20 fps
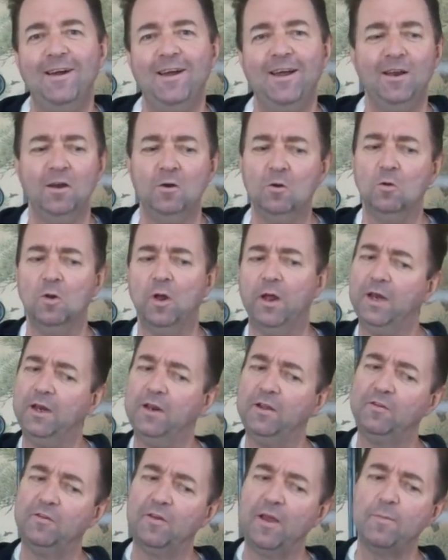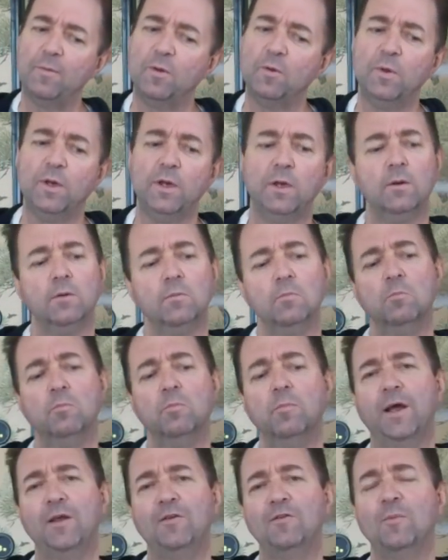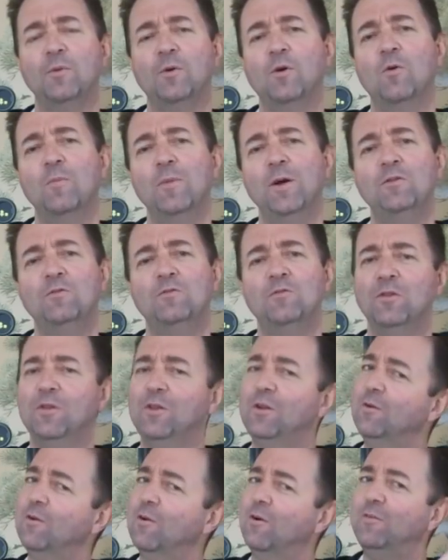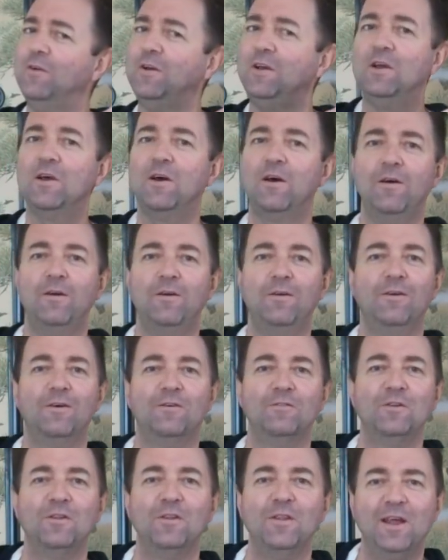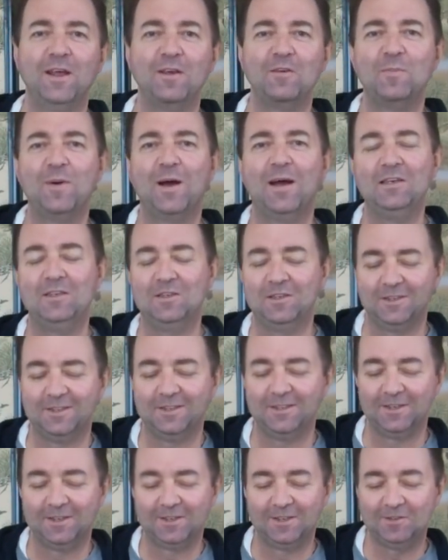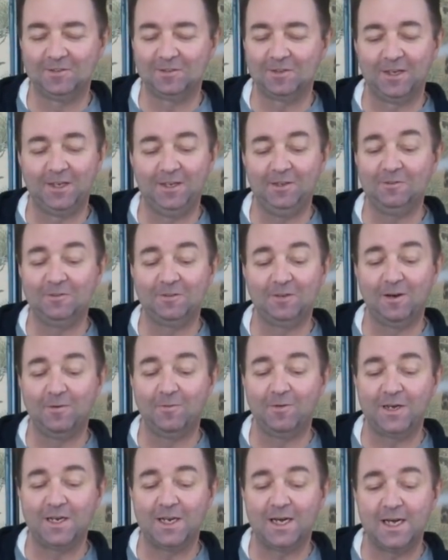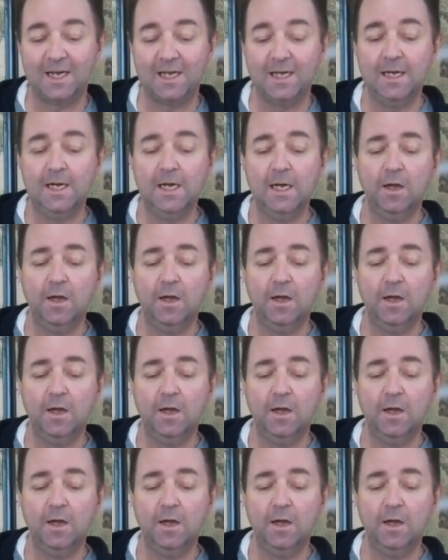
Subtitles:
And he'd examine me and make some comments, and then off he'd go, off to the next patient, you know. So he was there every day.